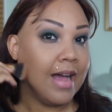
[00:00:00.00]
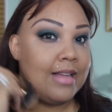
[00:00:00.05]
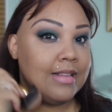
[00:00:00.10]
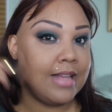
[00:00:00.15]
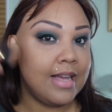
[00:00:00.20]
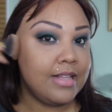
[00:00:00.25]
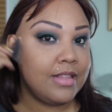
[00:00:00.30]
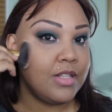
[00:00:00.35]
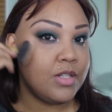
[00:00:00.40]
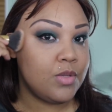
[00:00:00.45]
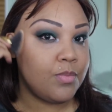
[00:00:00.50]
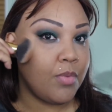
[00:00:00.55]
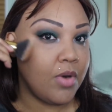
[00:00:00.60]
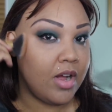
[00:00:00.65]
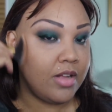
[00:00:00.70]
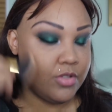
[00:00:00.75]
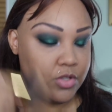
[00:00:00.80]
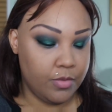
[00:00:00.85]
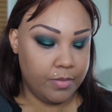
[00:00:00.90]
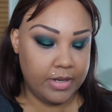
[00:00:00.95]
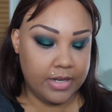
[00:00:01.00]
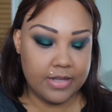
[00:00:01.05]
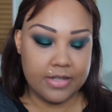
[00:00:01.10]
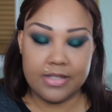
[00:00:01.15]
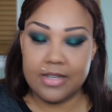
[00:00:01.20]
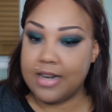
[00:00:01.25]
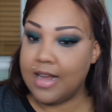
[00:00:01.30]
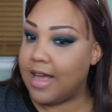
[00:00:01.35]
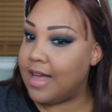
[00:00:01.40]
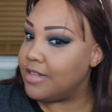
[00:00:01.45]
I like this bronzer
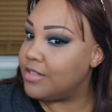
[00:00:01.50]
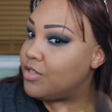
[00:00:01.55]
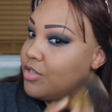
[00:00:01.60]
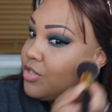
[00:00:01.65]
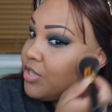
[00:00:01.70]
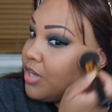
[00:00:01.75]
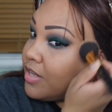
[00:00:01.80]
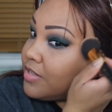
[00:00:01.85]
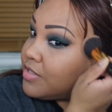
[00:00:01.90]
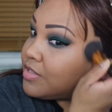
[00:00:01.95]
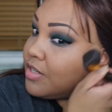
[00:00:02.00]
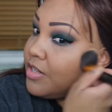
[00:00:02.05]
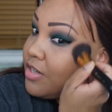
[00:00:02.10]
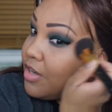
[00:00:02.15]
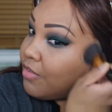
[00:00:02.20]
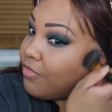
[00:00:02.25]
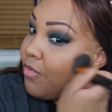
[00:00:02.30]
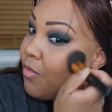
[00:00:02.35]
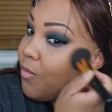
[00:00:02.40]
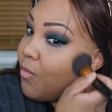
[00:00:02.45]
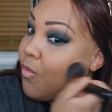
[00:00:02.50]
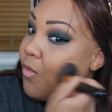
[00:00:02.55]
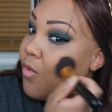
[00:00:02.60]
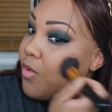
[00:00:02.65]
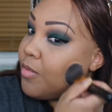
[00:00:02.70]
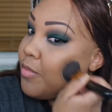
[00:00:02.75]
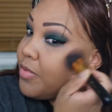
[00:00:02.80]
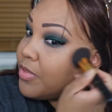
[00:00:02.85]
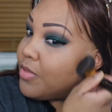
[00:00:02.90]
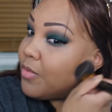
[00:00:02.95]
because it adds just enough
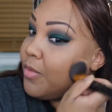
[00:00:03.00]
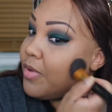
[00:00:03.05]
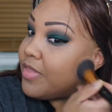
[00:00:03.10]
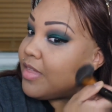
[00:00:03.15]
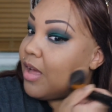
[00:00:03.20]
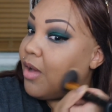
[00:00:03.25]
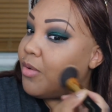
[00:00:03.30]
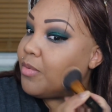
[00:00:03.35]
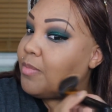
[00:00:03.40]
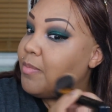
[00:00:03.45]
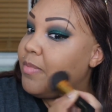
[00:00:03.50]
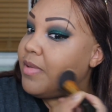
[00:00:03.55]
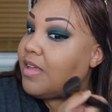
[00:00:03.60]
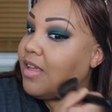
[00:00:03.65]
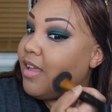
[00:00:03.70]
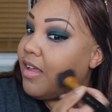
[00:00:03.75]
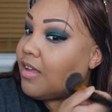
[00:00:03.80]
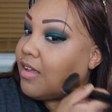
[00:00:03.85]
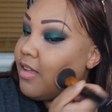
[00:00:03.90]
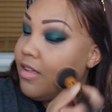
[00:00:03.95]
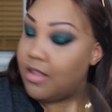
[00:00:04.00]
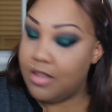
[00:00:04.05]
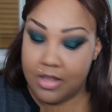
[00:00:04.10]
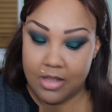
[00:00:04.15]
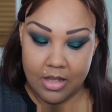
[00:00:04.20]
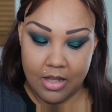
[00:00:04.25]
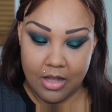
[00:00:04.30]
warmth without being,